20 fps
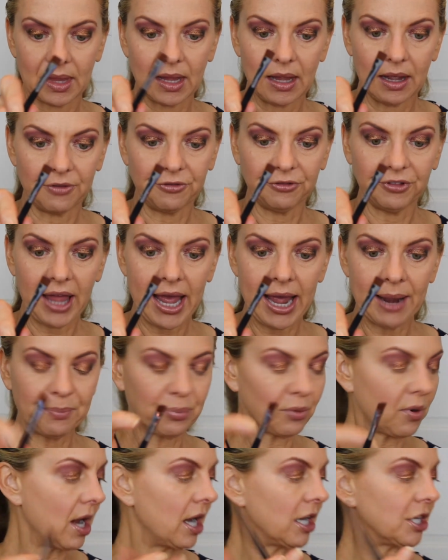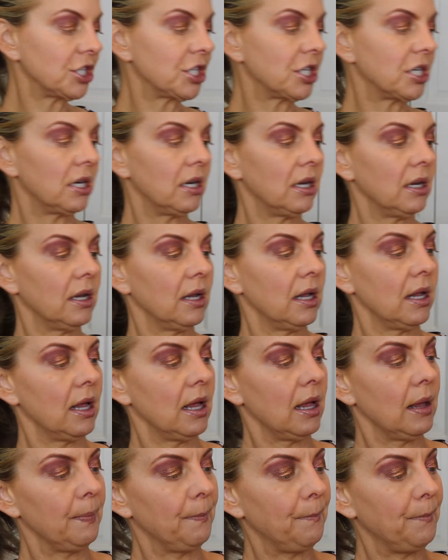a flat brush
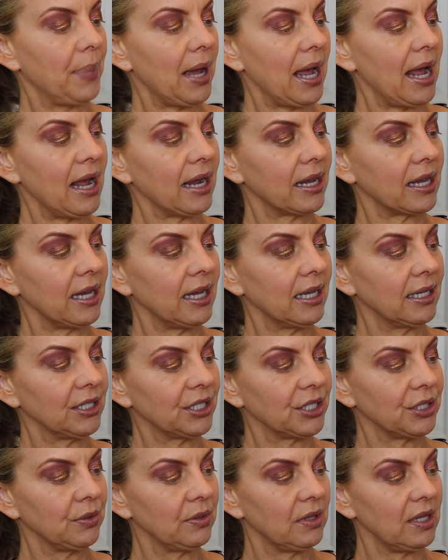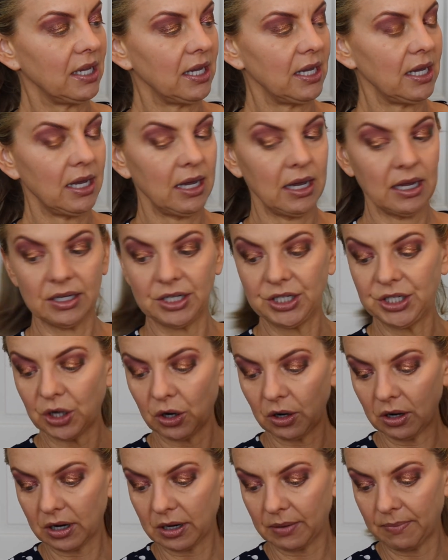back into the
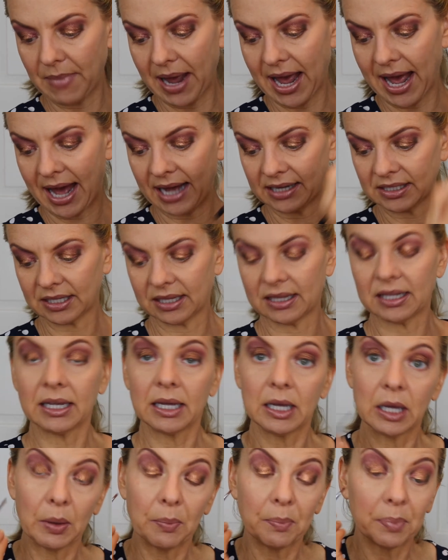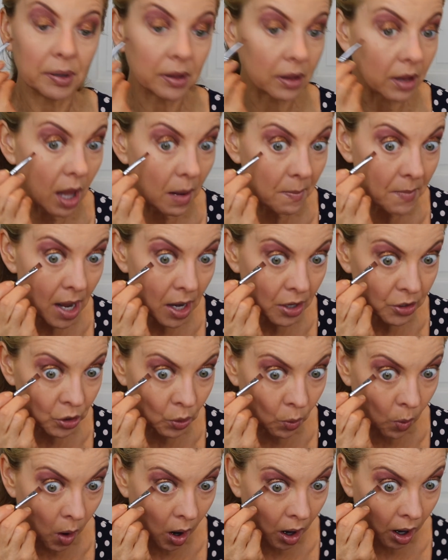dark matte, the Plum
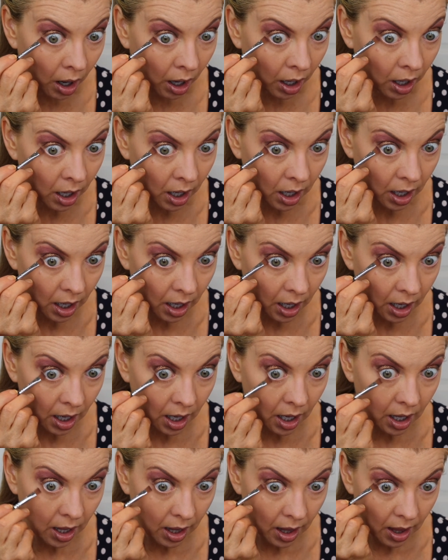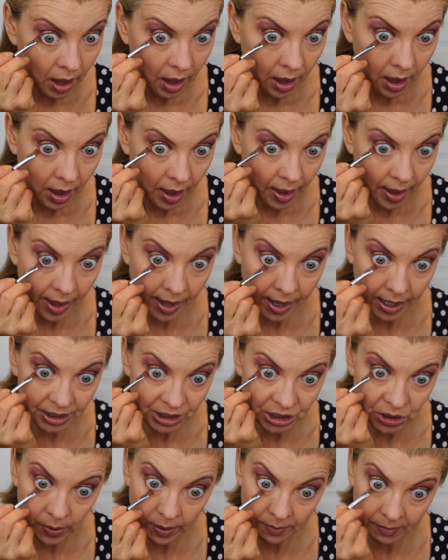Noir, and
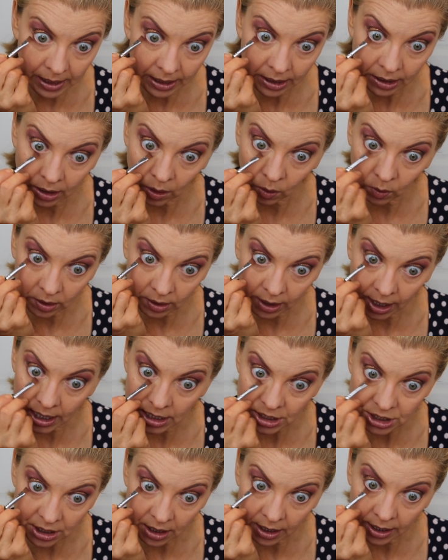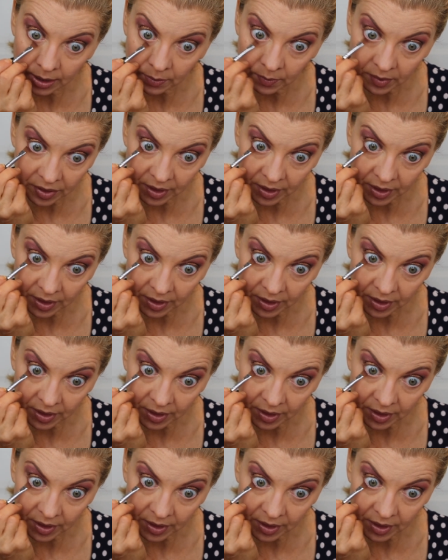doing my lower lash line with